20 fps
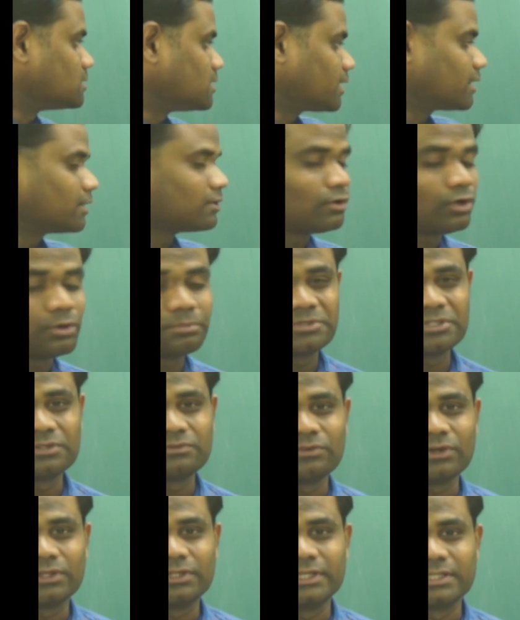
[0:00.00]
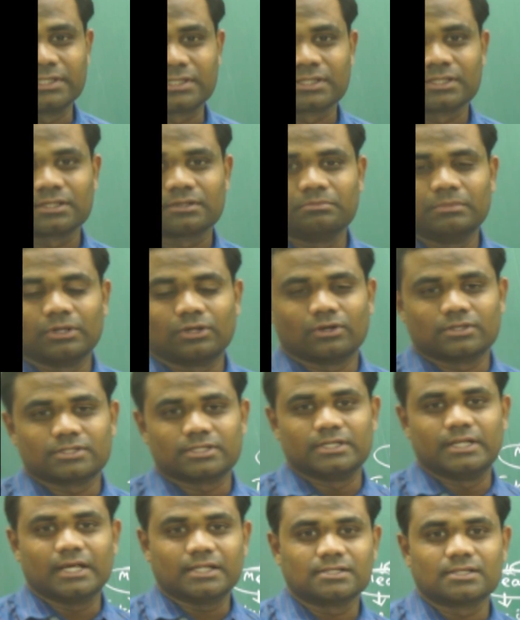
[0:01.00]
the second option for this because
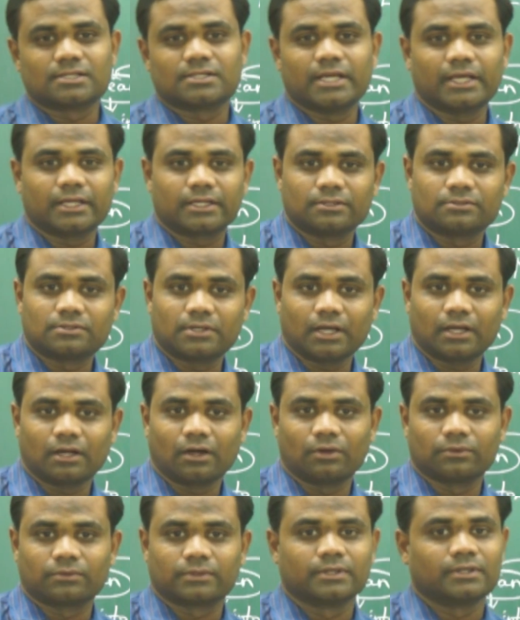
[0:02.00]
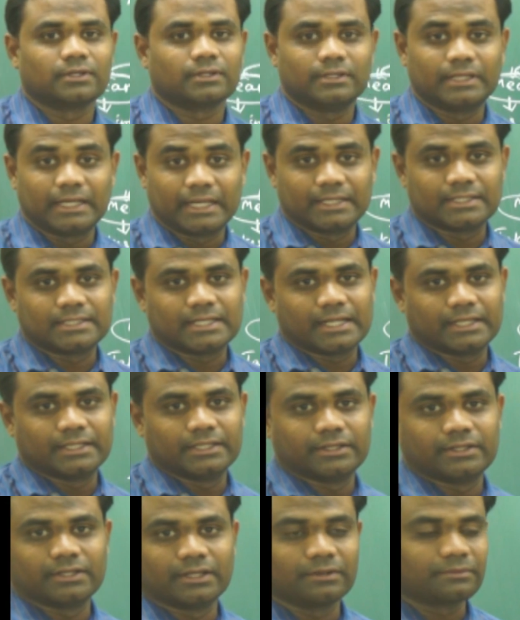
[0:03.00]
it doesn't take into account the entire
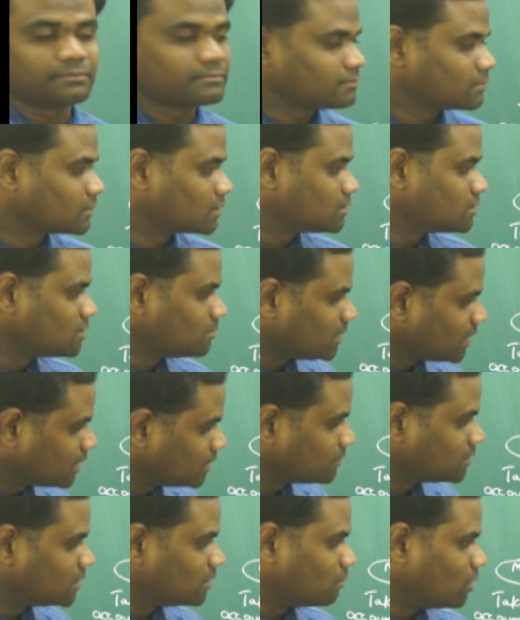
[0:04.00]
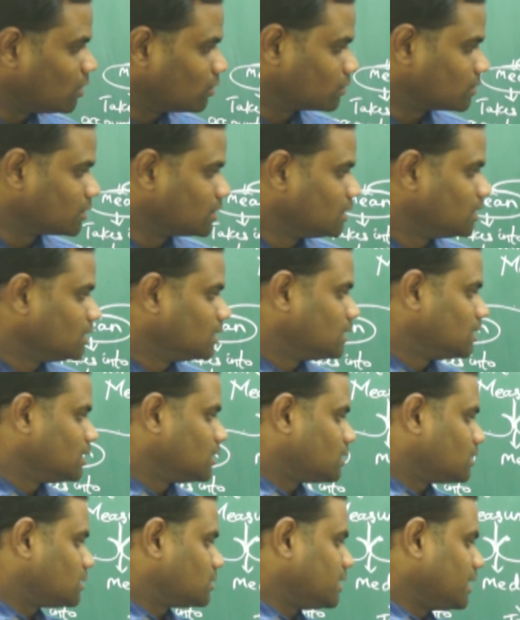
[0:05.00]
data. Similarly with the mode,
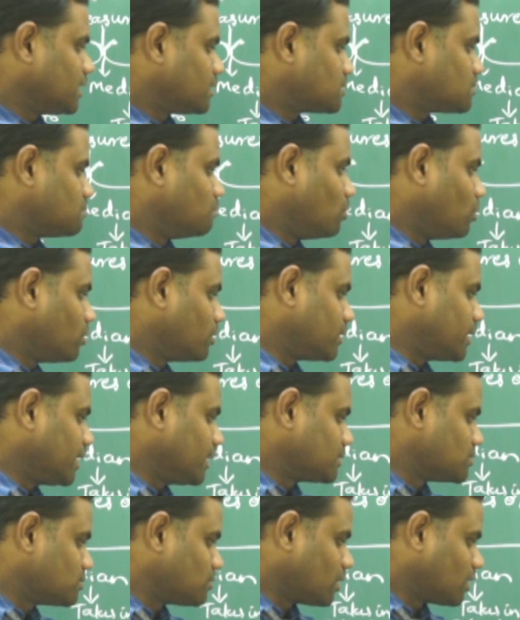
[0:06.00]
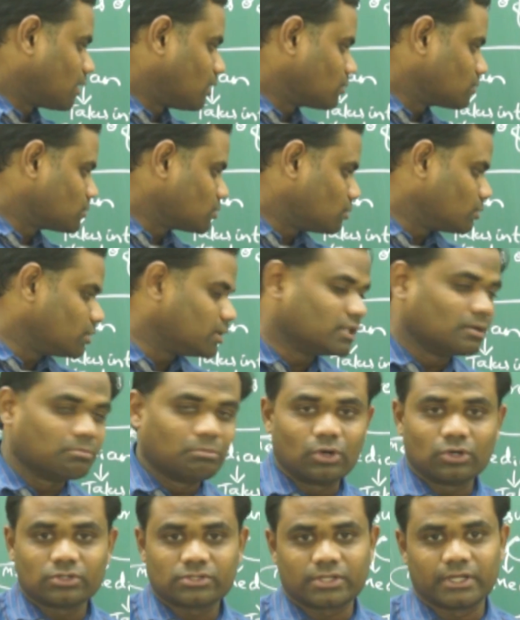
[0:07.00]
takes mode takes into account only the
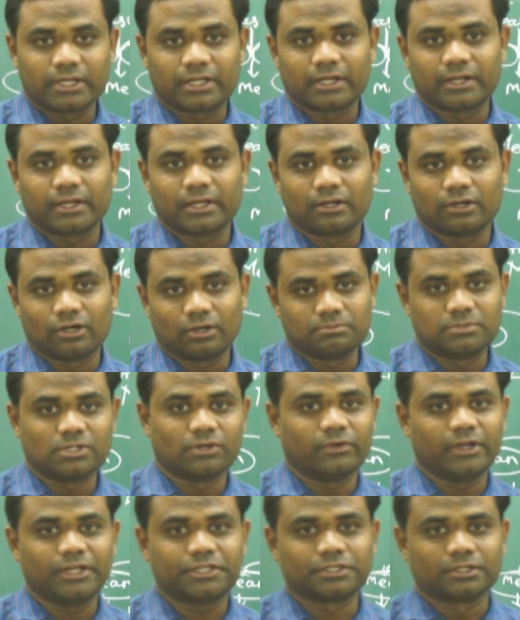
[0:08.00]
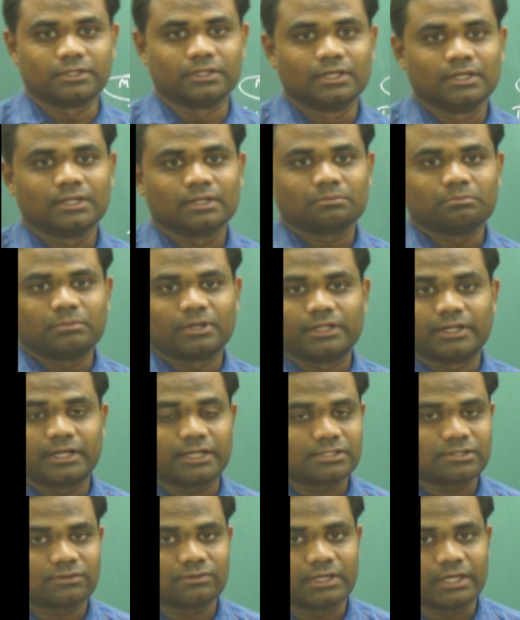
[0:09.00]
most recurring observation, but the
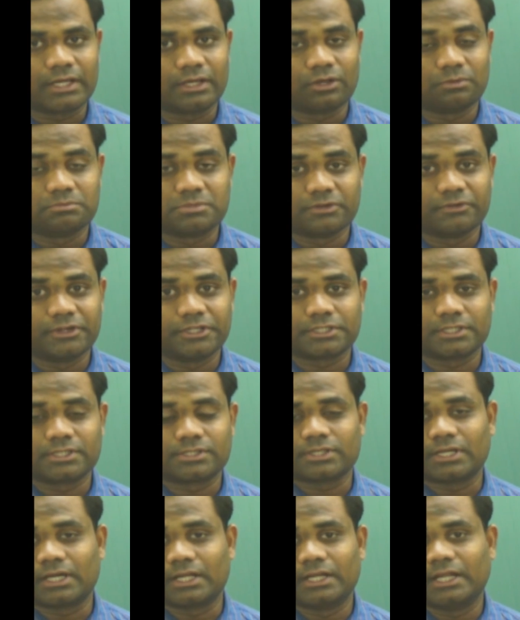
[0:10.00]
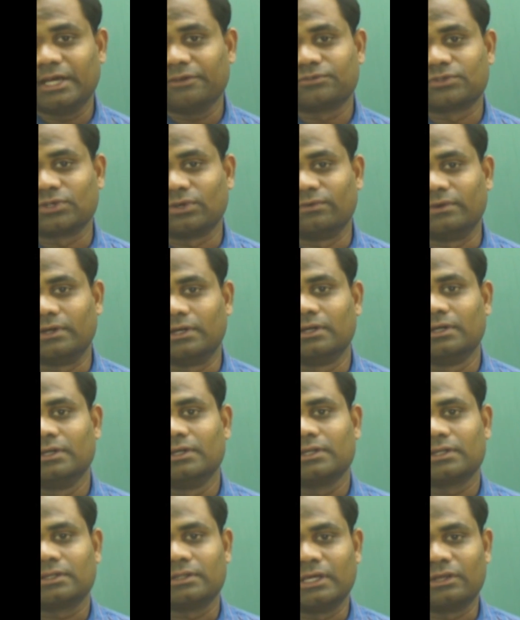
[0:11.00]
rest of the observations are left over.
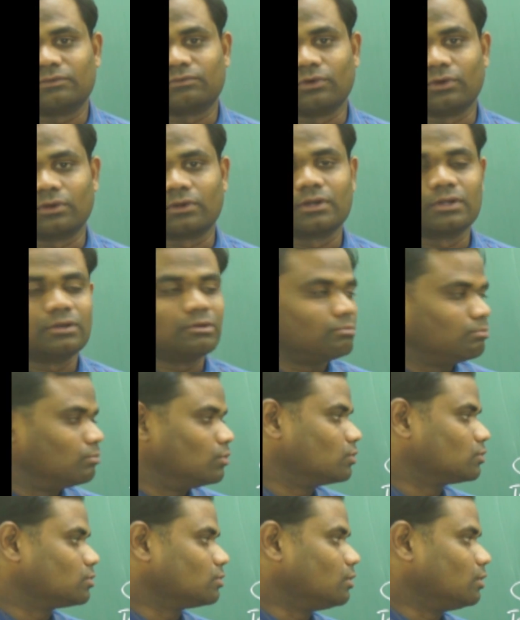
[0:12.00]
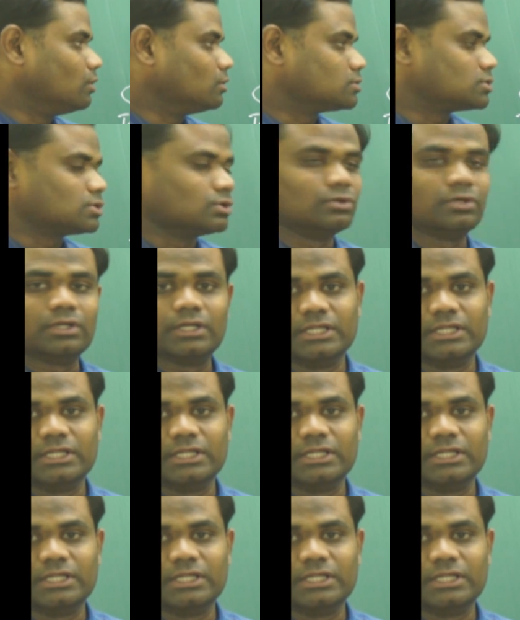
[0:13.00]
Therefore, mode also